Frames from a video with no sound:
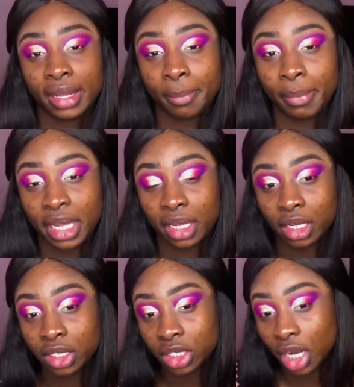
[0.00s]
and
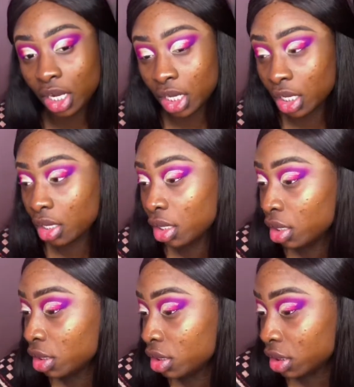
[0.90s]
pink shade,
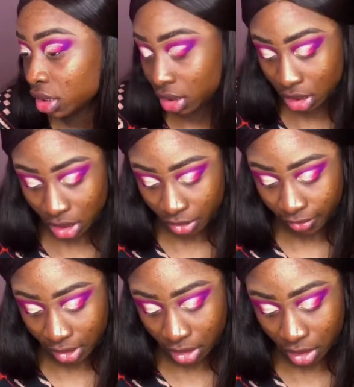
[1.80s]
just to give it